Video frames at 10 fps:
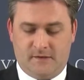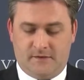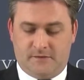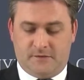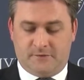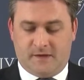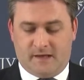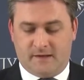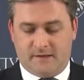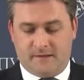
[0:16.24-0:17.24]
The
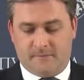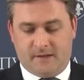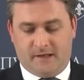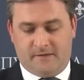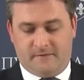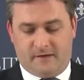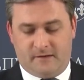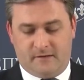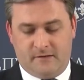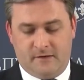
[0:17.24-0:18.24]
reality we live
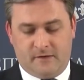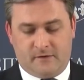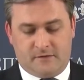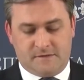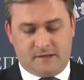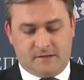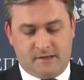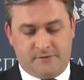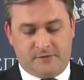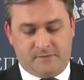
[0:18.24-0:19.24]
in
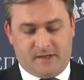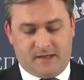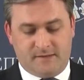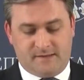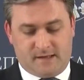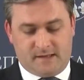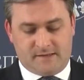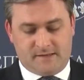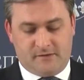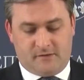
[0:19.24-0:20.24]
constantly reminds
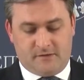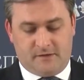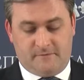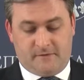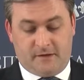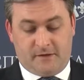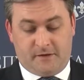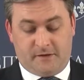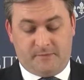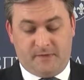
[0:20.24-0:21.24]
us on the
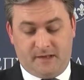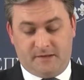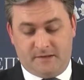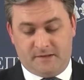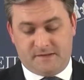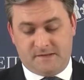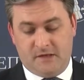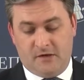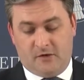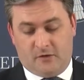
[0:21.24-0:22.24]
vulnerabilities
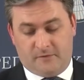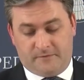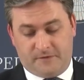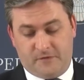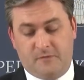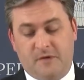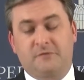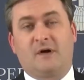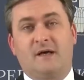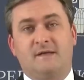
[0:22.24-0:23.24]
of human
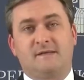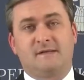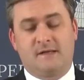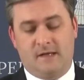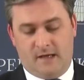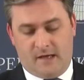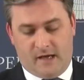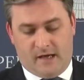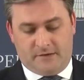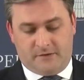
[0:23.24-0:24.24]
rights
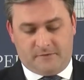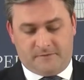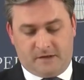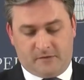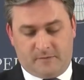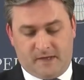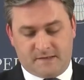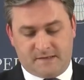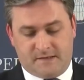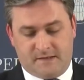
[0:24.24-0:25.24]
and of the
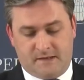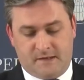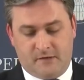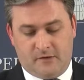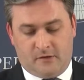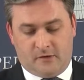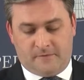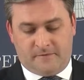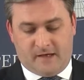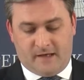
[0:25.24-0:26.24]
complexity
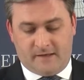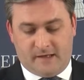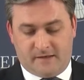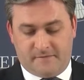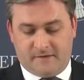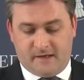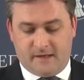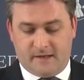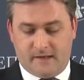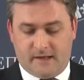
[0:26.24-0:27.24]
of
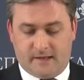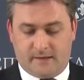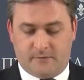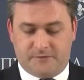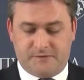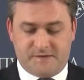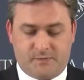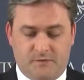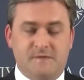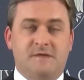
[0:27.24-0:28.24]
identifying adequate
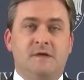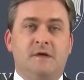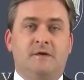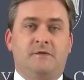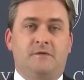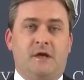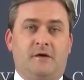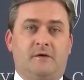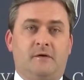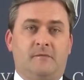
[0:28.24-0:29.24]
response to
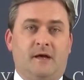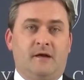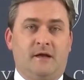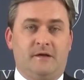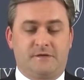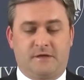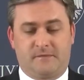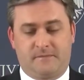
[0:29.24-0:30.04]
their violation.